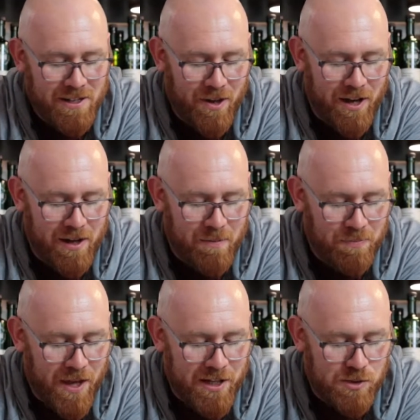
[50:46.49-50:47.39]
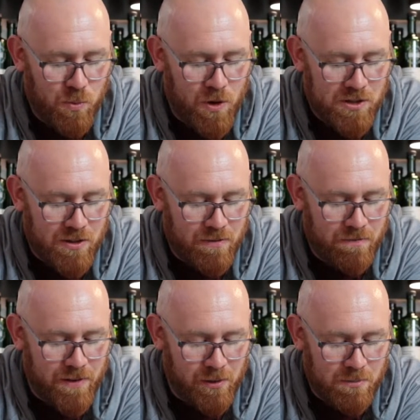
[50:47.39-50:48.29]
and has worked on
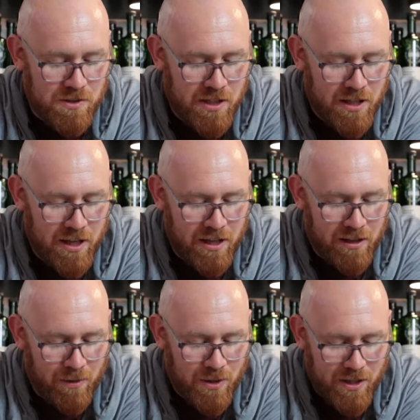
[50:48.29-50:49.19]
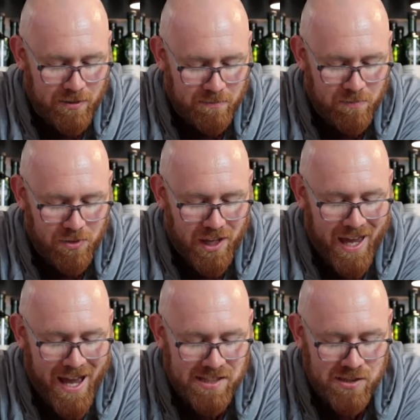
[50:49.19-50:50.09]
films including
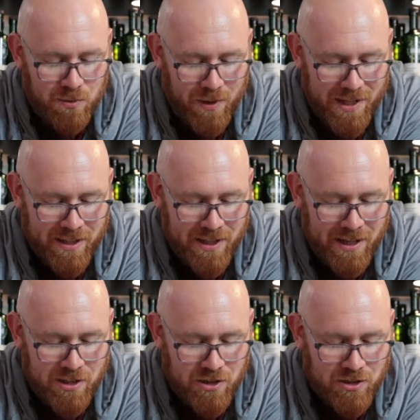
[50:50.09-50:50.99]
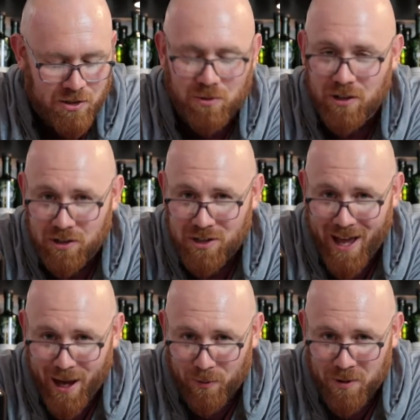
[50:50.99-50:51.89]
Castaway and Don't Look
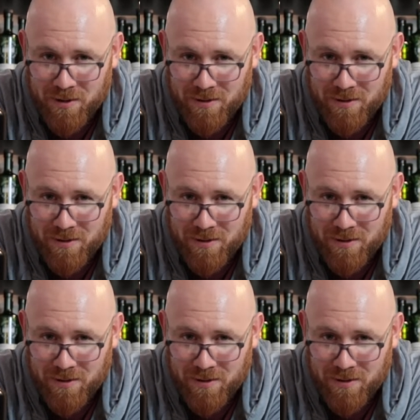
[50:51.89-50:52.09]
Now.